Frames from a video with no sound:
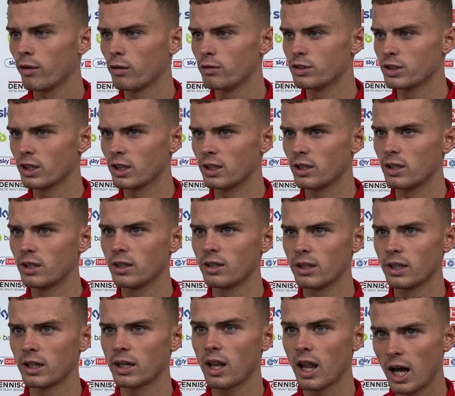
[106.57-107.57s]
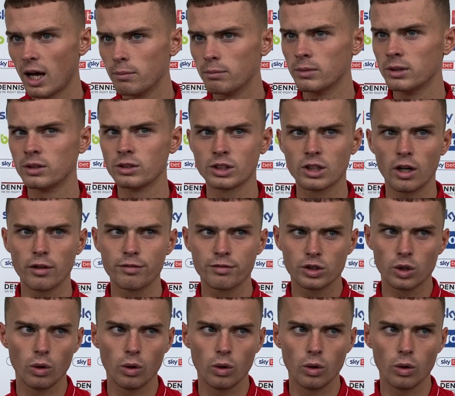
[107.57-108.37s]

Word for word: obviously, the clapping and stuff.